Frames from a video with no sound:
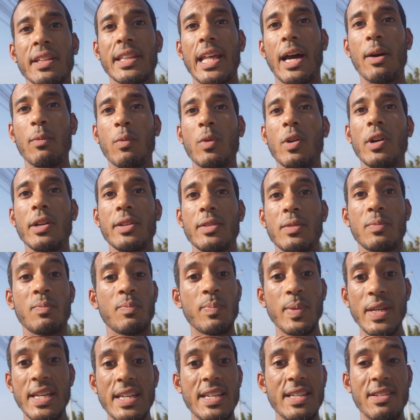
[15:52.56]
that would
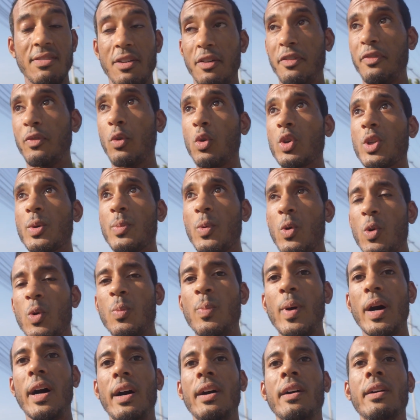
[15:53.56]
be affordable,
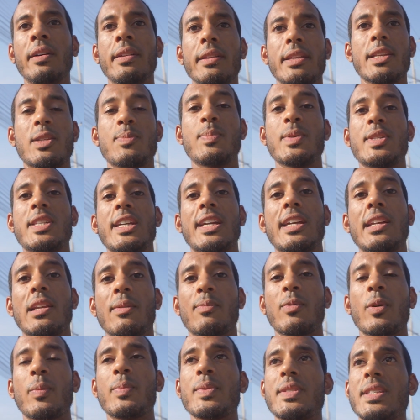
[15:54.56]
but this
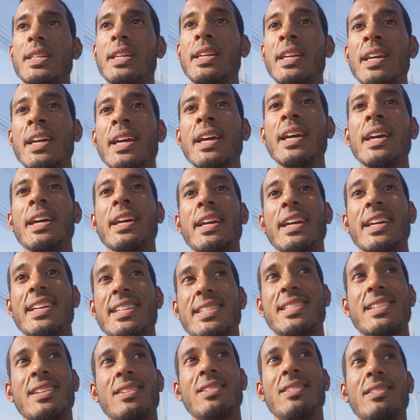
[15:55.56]
particular property
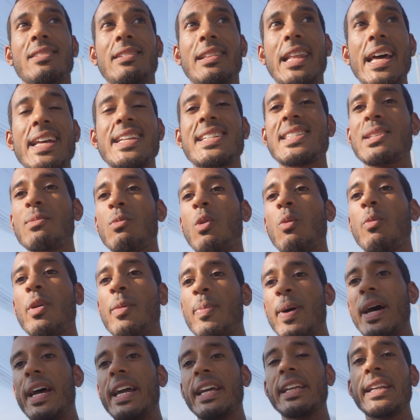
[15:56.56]
is less than what we're
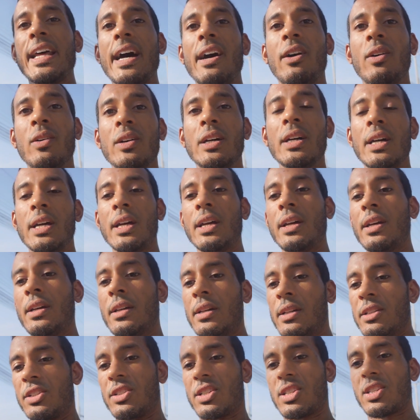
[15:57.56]
paying now.
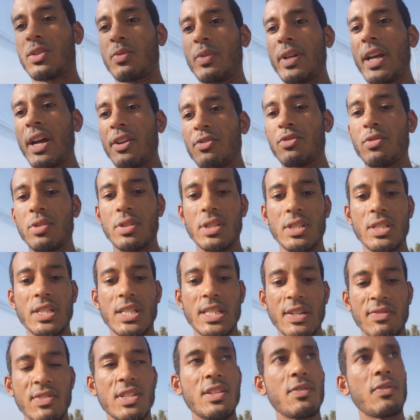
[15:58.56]
Just three hundred
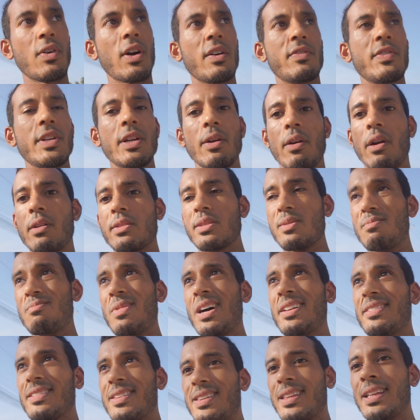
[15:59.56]
seventy-five euros a
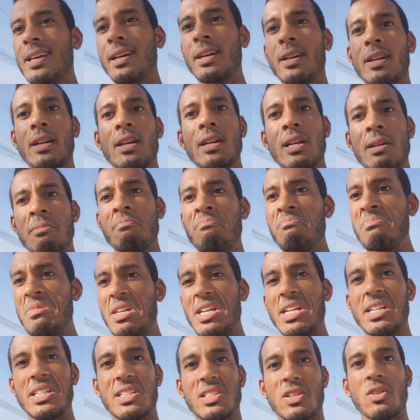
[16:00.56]
month.
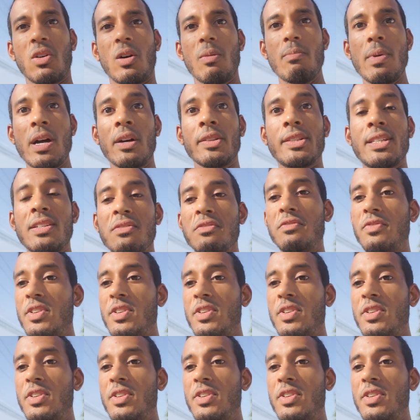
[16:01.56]
It's got mountain